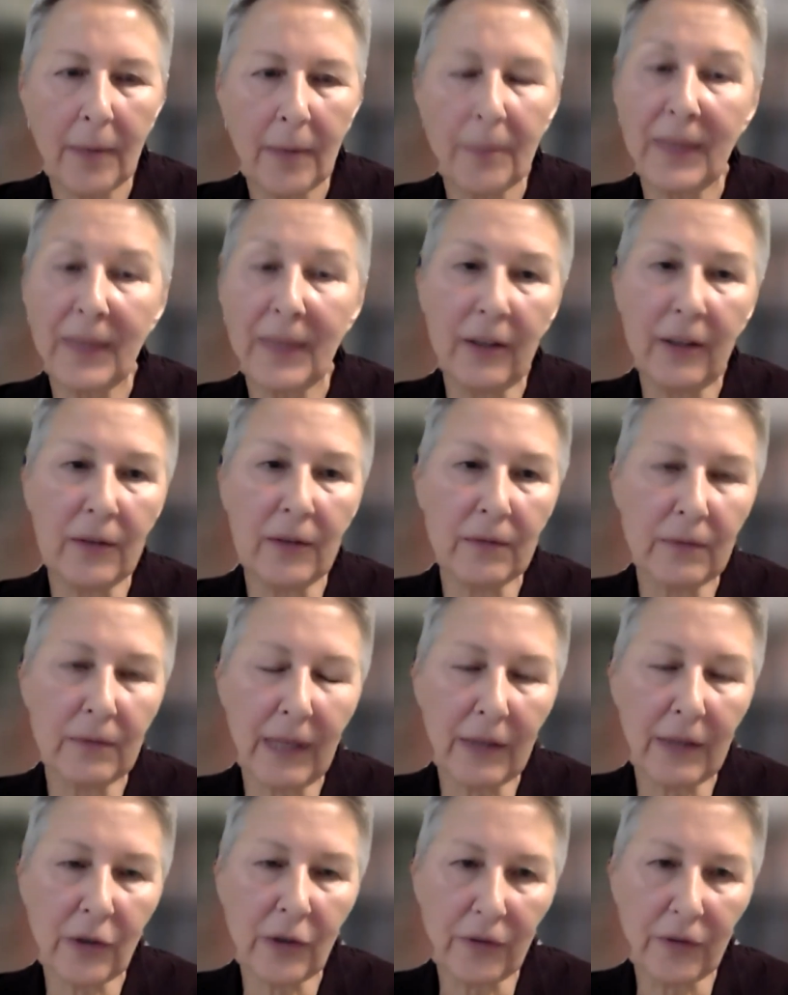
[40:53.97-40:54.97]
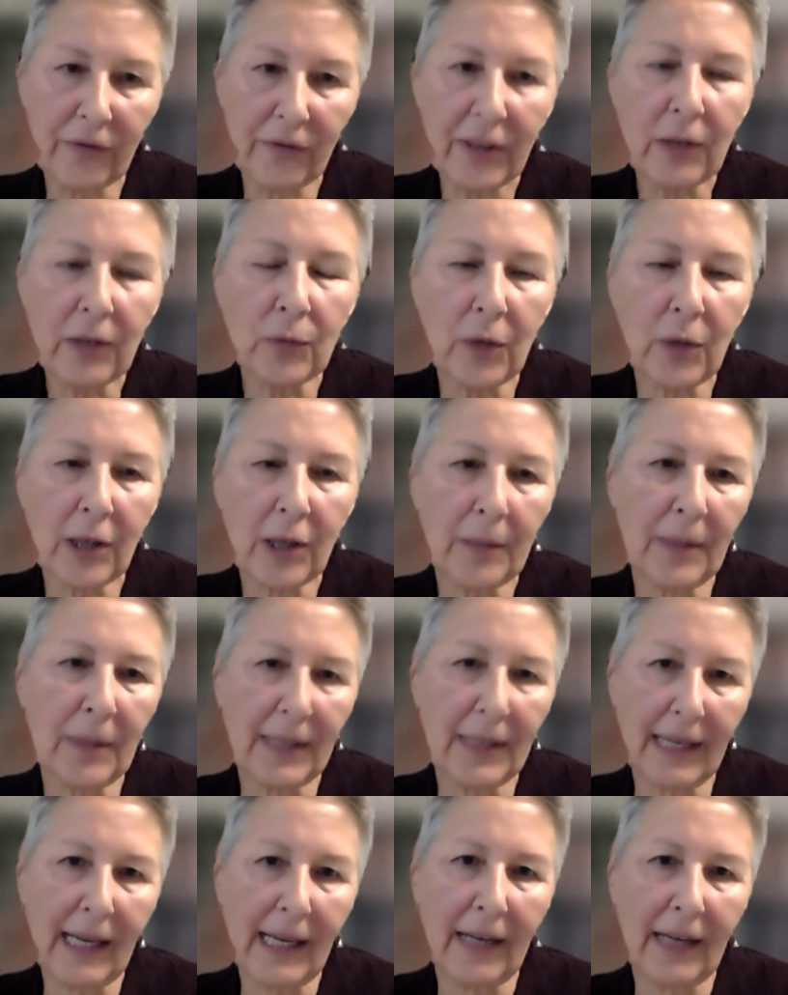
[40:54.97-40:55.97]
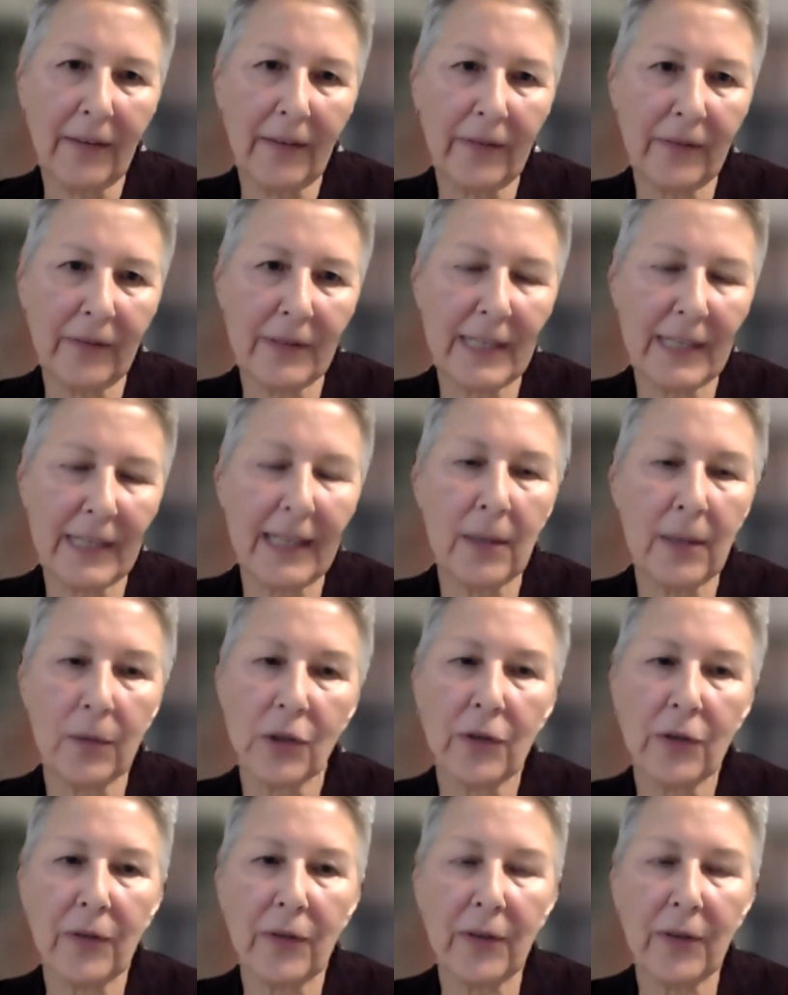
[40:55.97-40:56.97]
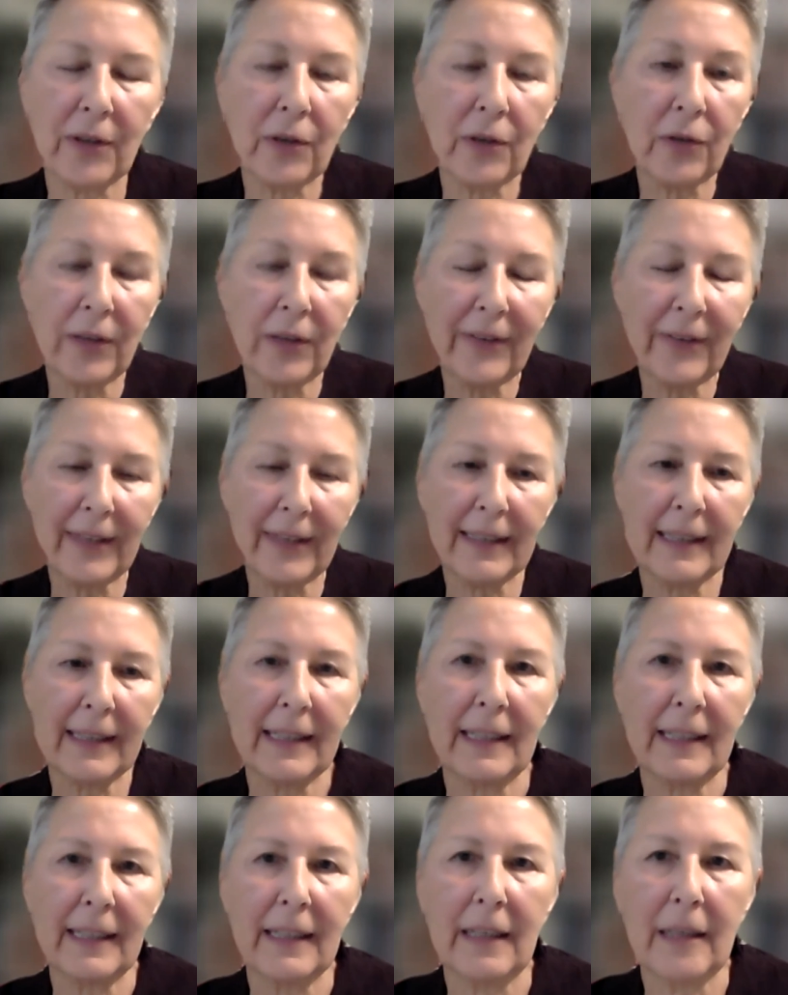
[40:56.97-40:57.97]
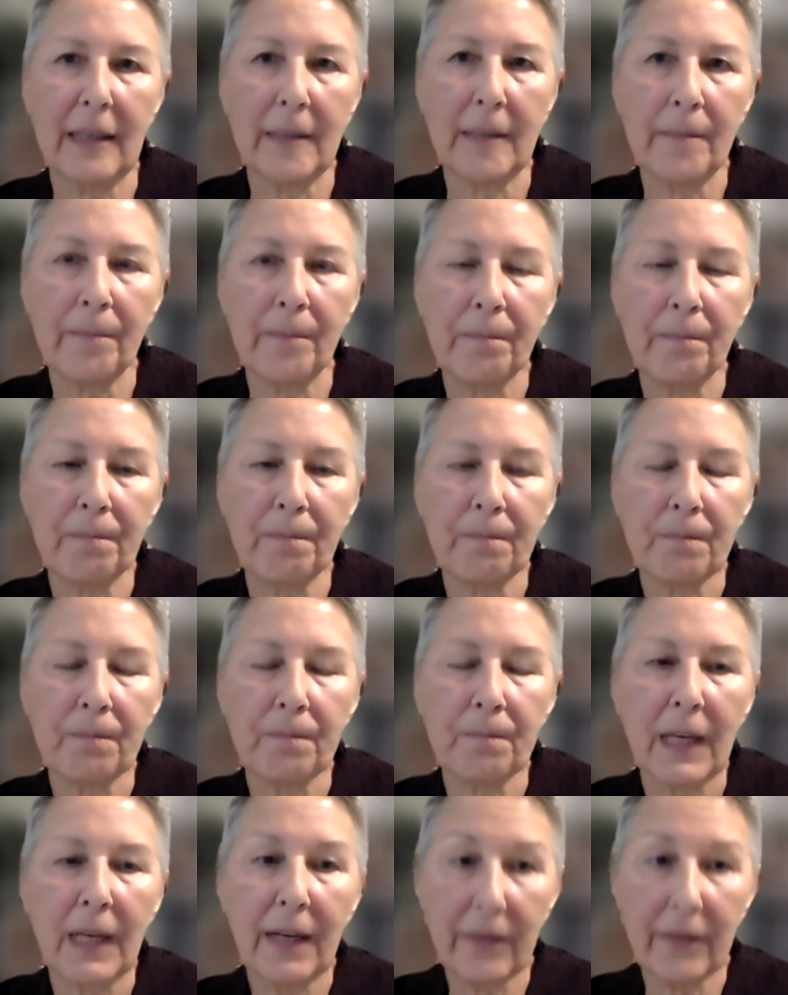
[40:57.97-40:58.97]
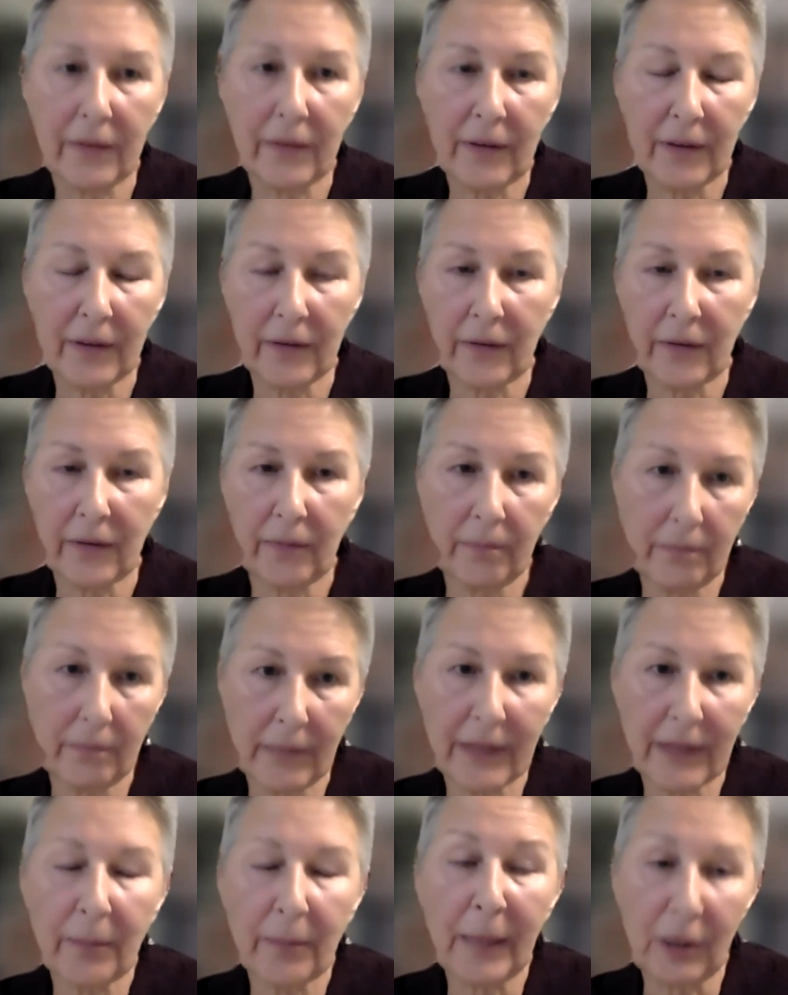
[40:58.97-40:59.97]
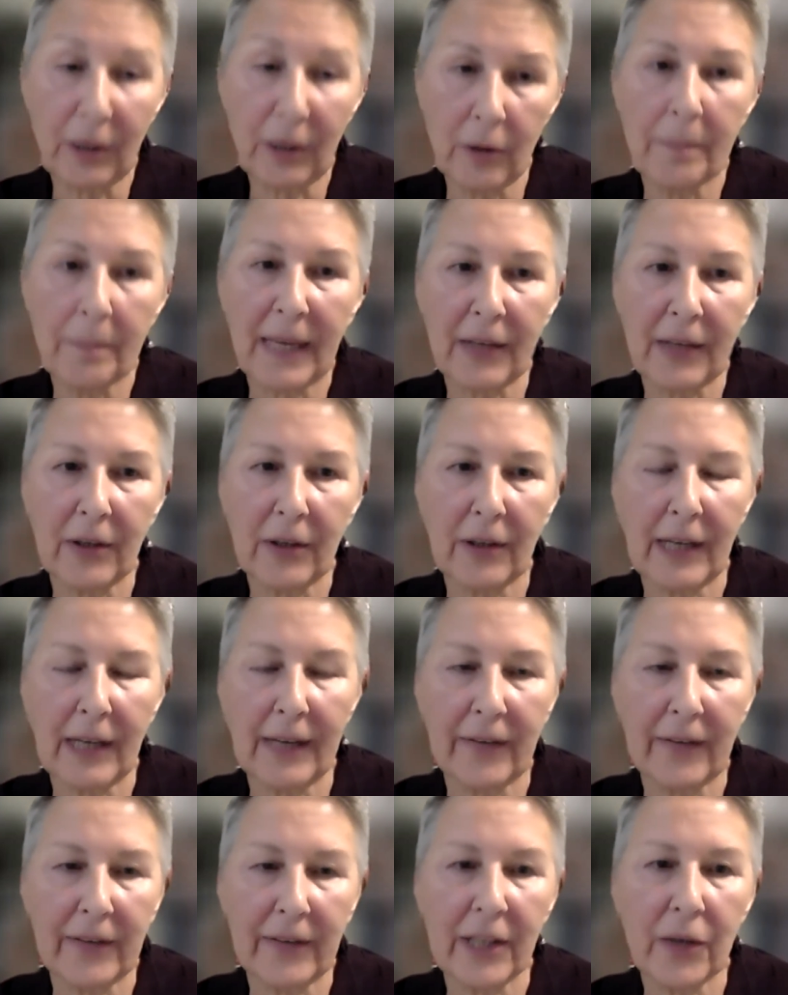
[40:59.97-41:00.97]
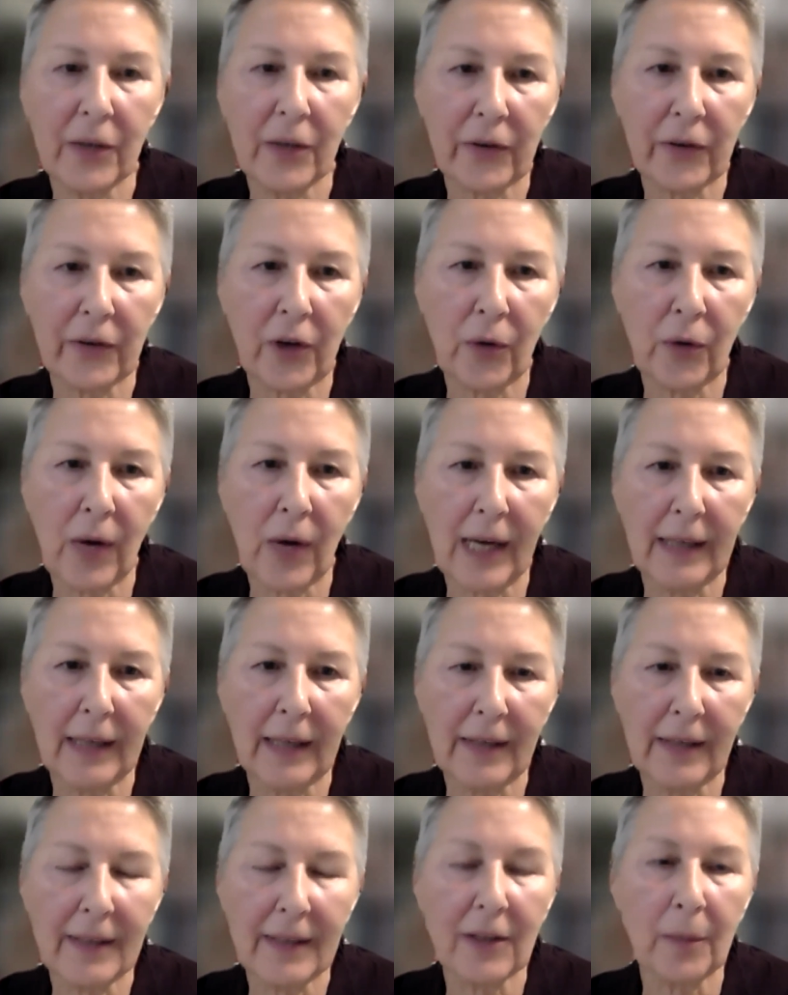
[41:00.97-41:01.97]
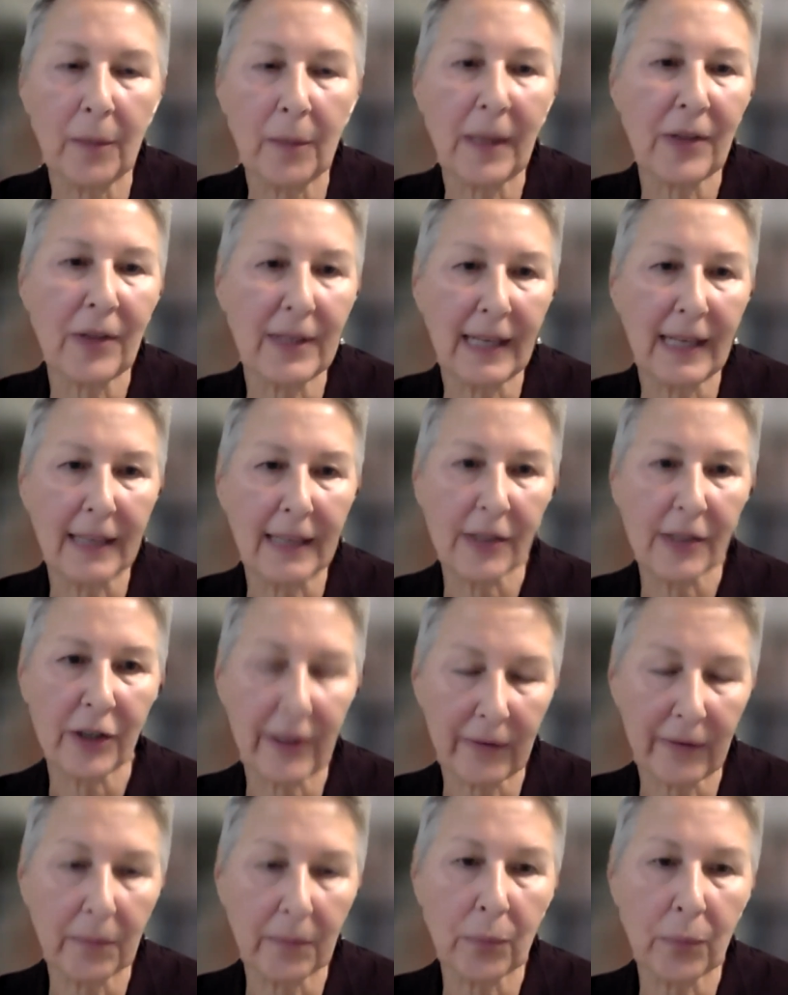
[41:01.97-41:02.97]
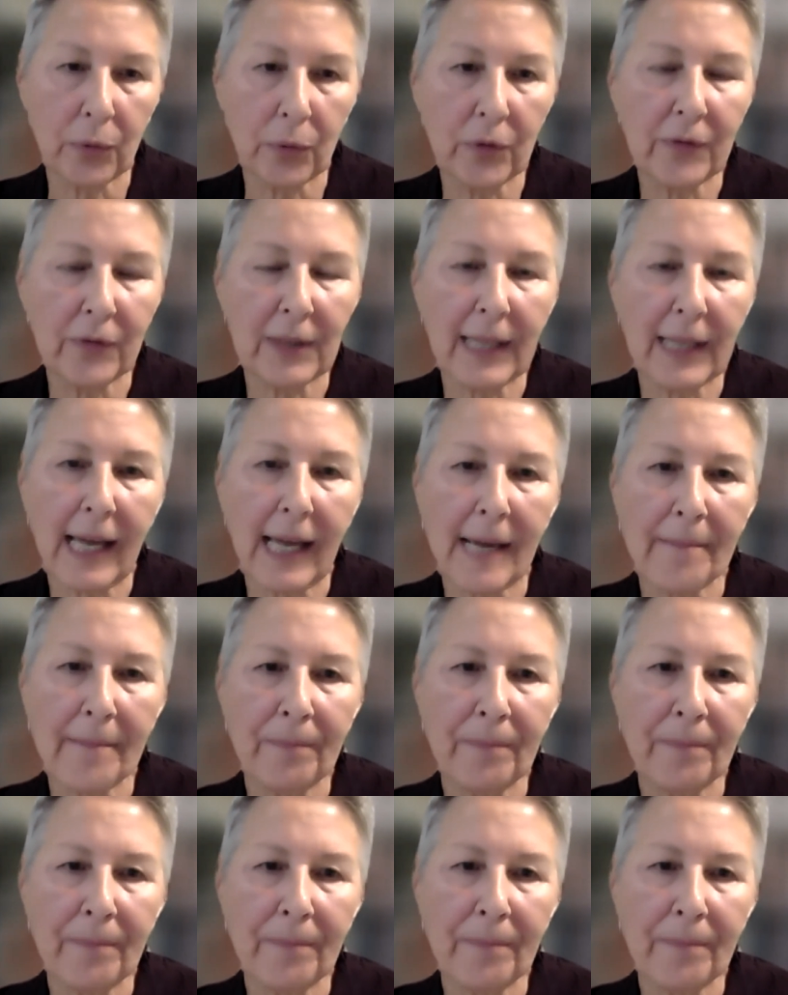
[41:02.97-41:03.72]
They don't do field work, but they have data which is increasingly it's better and better as the years go on. I think their methodology has improved a lot.